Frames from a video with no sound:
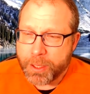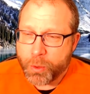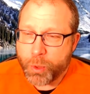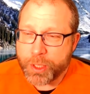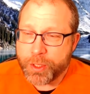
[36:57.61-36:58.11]

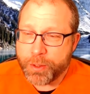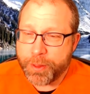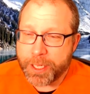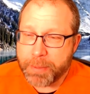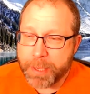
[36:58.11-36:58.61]
what do you
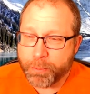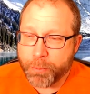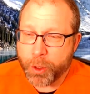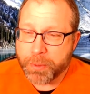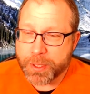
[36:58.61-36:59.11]
think about
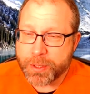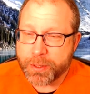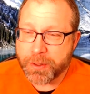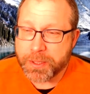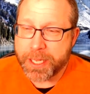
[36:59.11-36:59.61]
MOBAs? Do
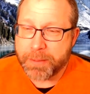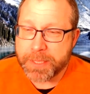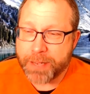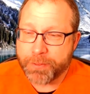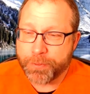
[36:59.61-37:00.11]
those games
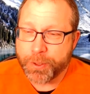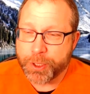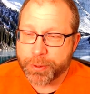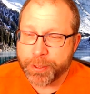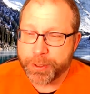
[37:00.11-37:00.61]
have a
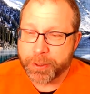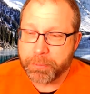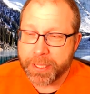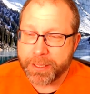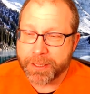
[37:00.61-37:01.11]
future in your
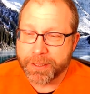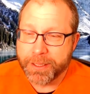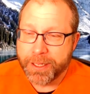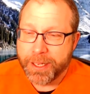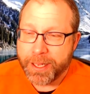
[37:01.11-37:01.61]
opinion?
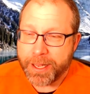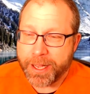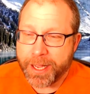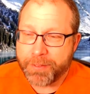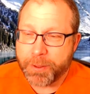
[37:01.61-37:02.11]

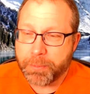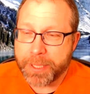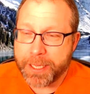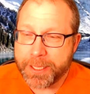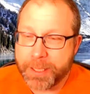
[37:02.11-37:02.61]
Have you
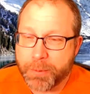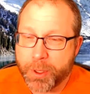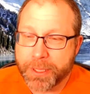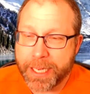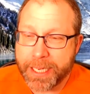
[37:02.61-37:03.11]
played any
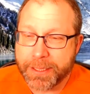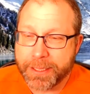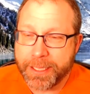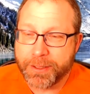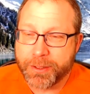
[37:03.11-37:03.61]
MOBA like
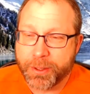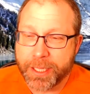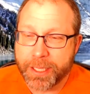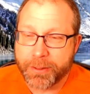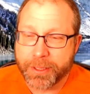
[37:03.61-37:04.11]
League,
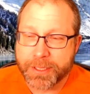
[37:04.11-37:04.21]
Dota, or